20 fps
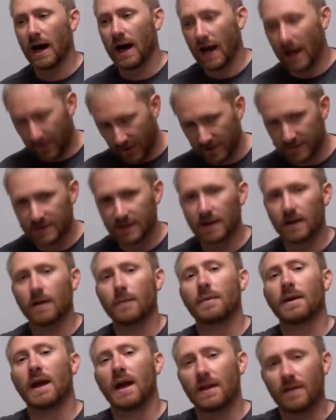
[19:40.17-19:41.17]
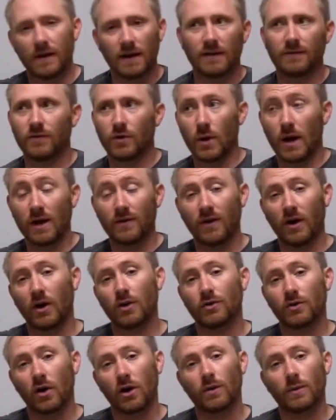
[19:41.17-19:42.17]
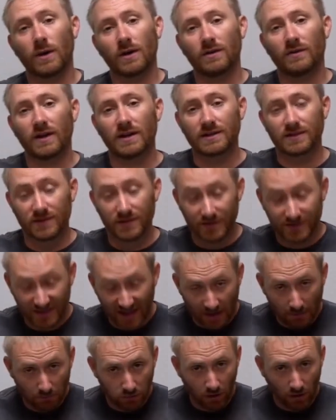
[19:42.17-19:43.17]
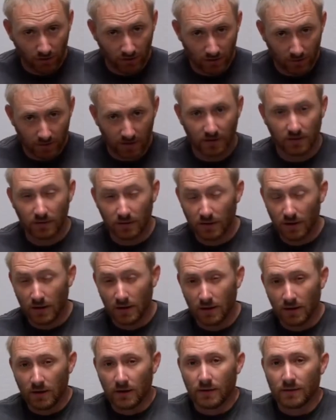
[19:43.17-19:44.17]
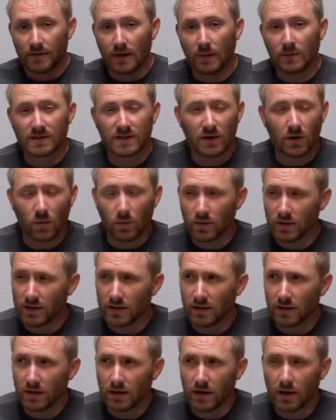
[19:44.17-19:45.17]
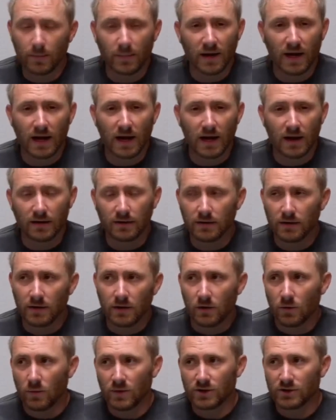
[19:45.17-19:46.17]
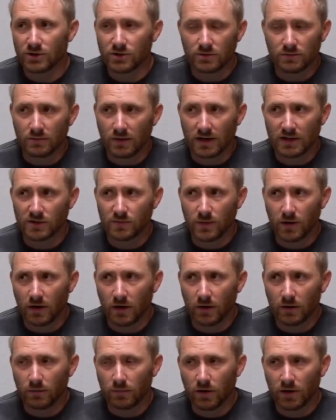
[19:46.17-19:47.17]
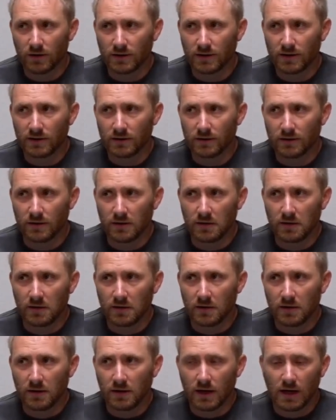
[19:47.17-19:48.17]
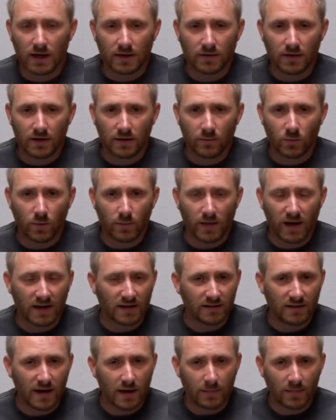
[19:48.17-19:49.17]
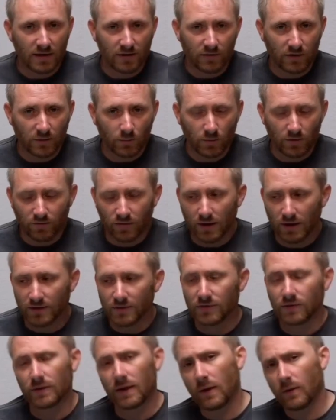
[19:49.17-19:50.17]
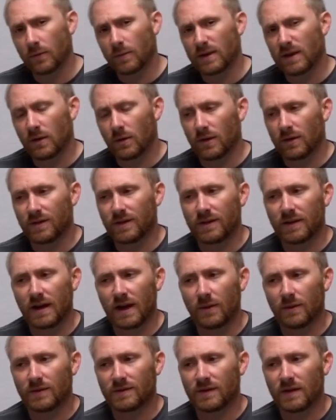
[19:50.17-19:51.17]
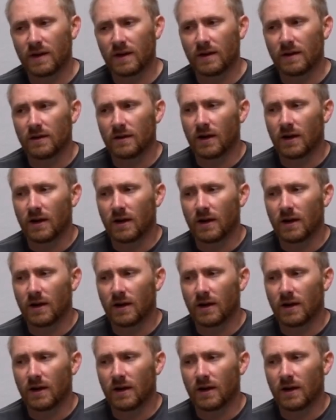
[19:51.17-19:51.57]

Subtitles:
and then set up, and then if you have other hardware devices, then plug them in. That was the only little hiccup I had, which I just went and unplugged it and then went back to the app and everything went fine. So that would be the only thing that I would say.